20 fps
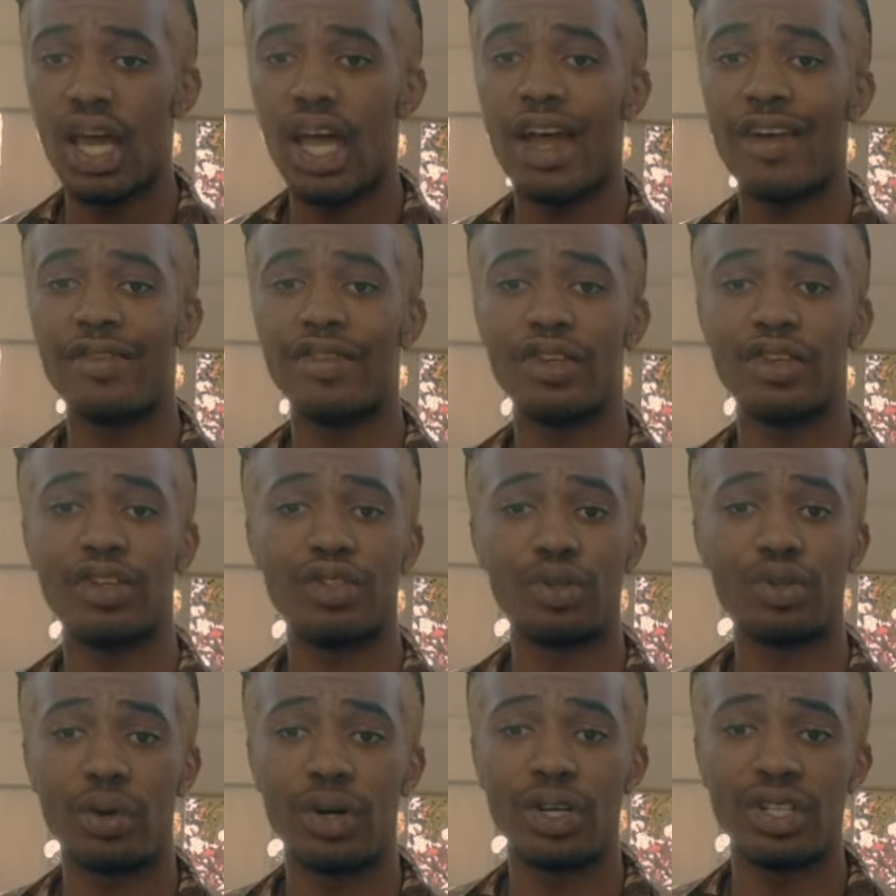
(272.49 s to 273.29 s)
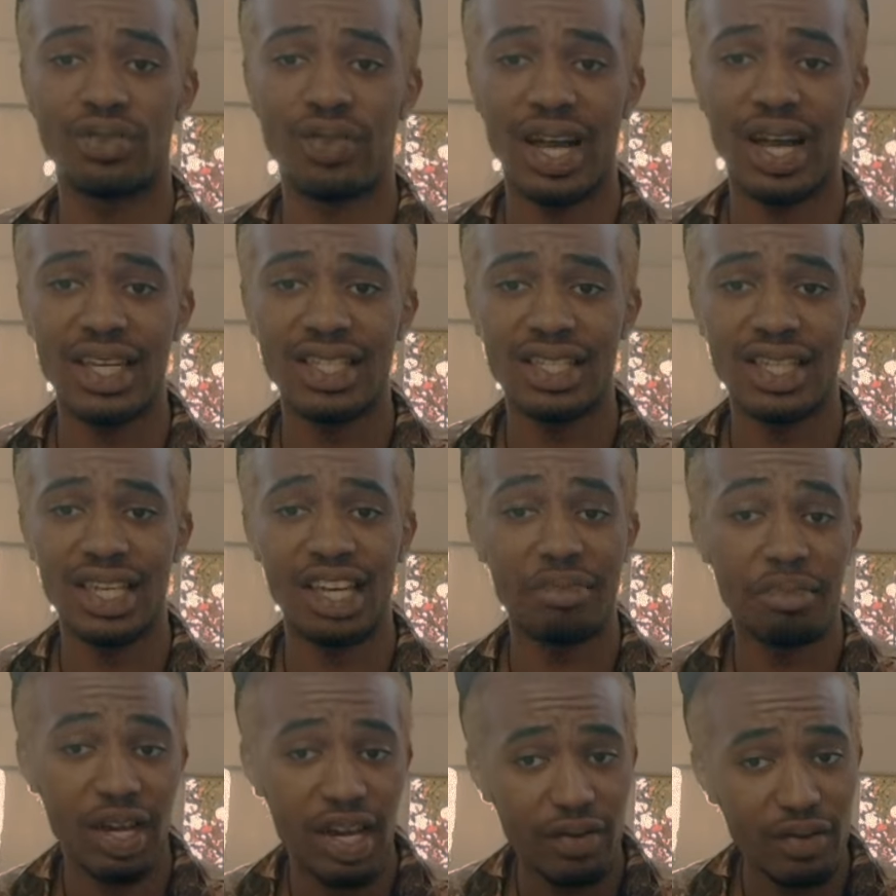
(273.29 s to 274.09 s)
If you're Taurus rising,
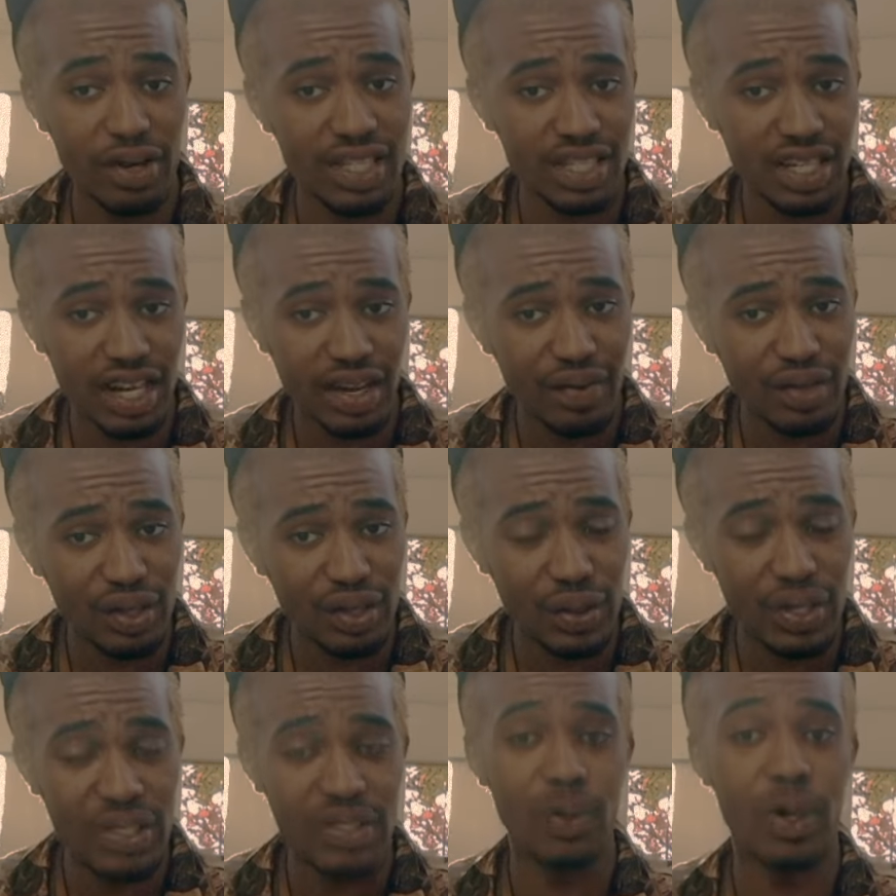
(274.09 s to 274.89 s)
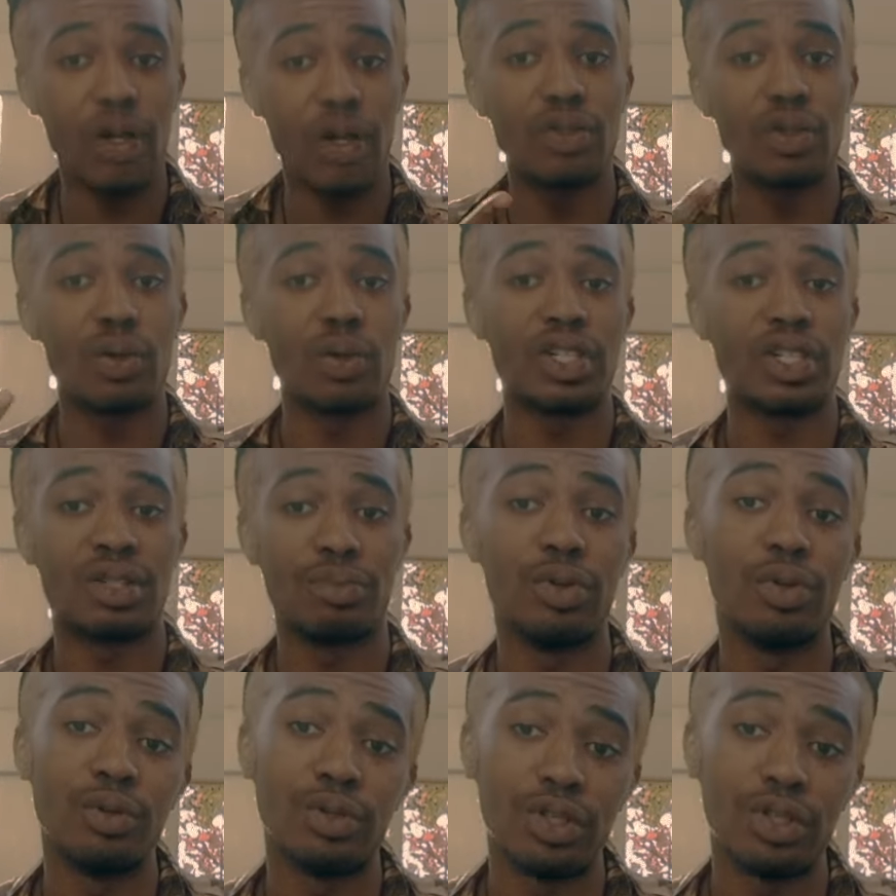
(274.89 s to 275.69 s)
it may resonate with you as well. Taurus
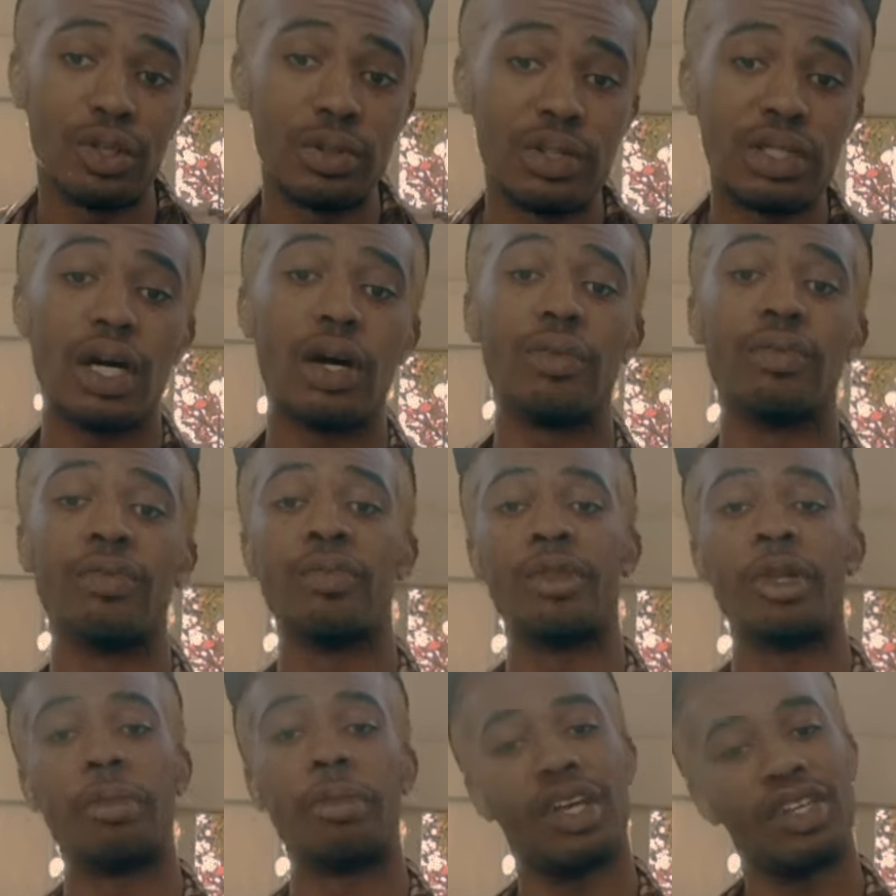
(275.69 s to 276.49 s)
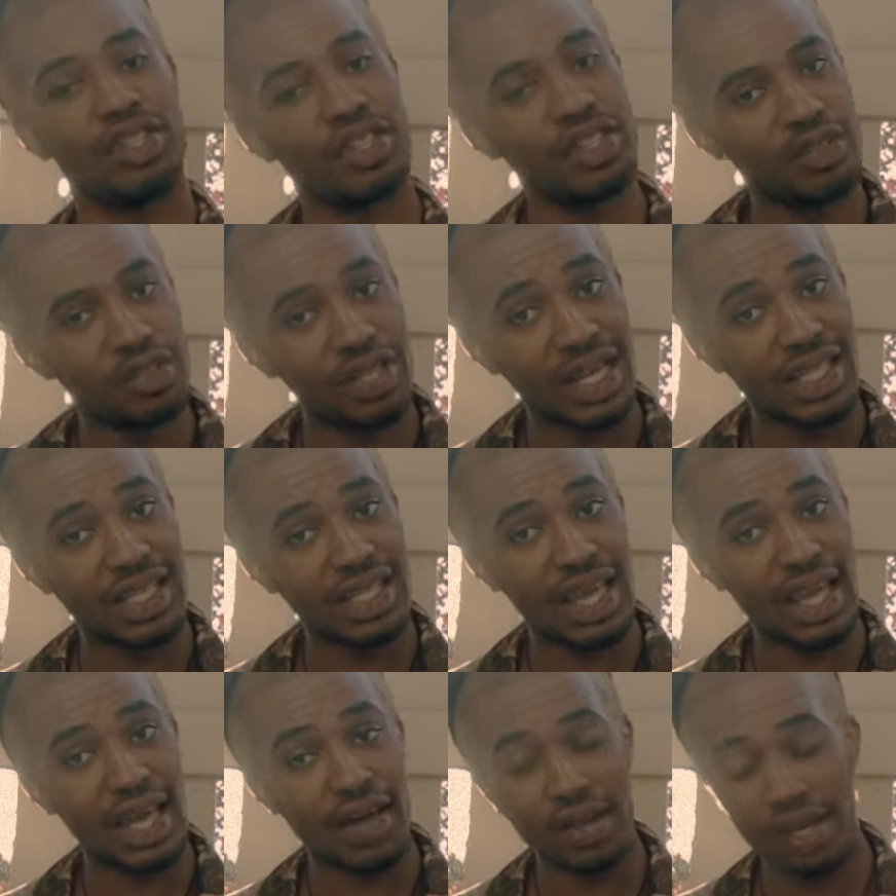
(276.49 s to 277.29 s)
moon, too. So make sure you check
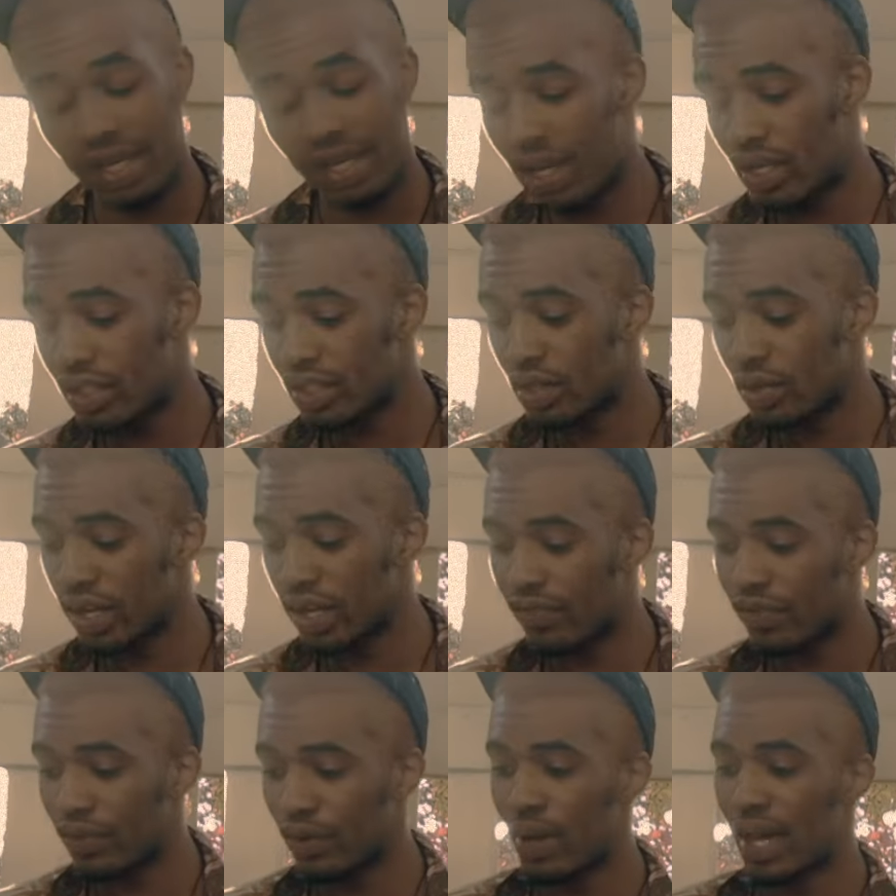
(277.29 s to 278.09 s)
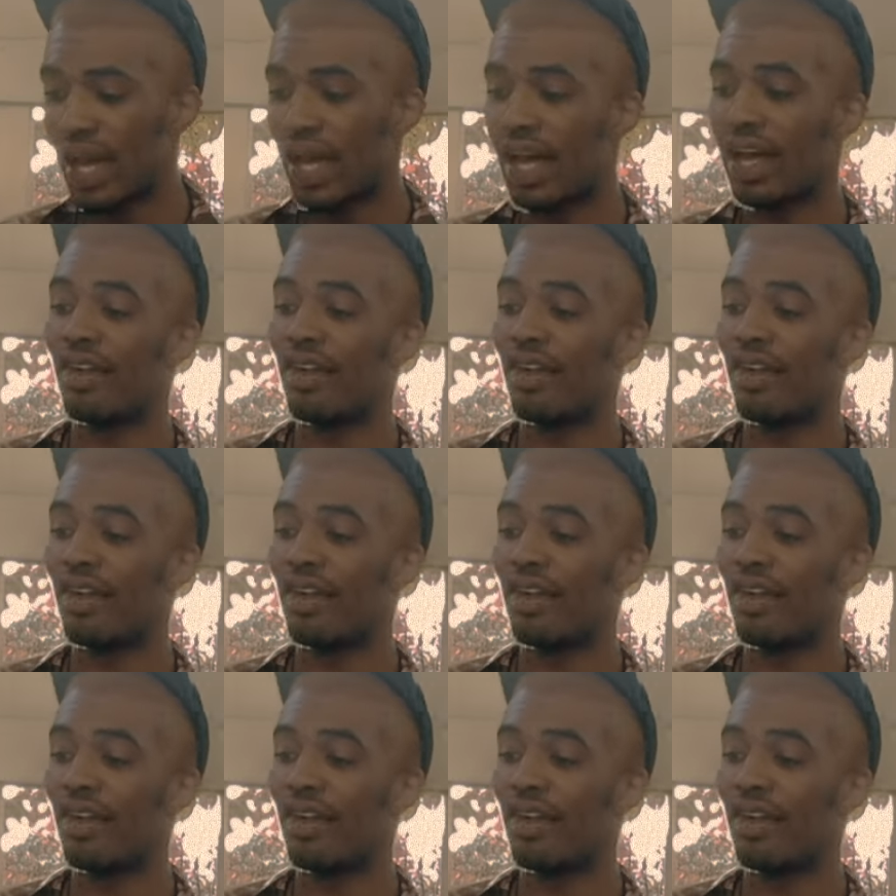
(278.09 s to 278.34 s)
that out. And also, if you